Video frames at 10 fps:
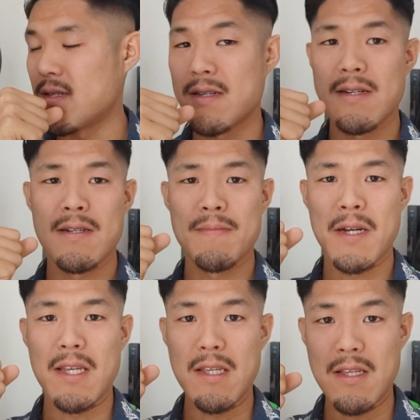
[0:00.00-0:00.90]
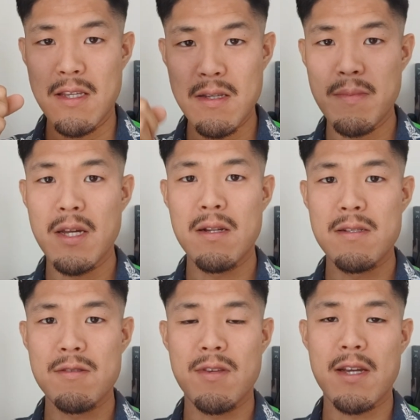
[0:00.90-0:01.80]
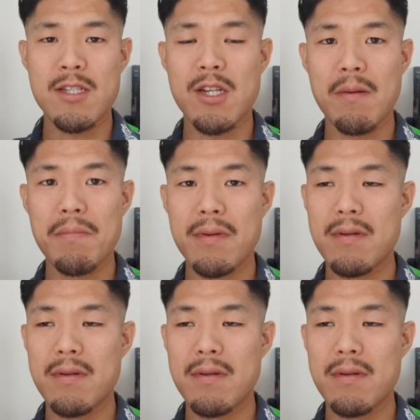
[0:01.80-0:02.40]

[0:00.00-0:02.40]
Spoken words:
My email to catch up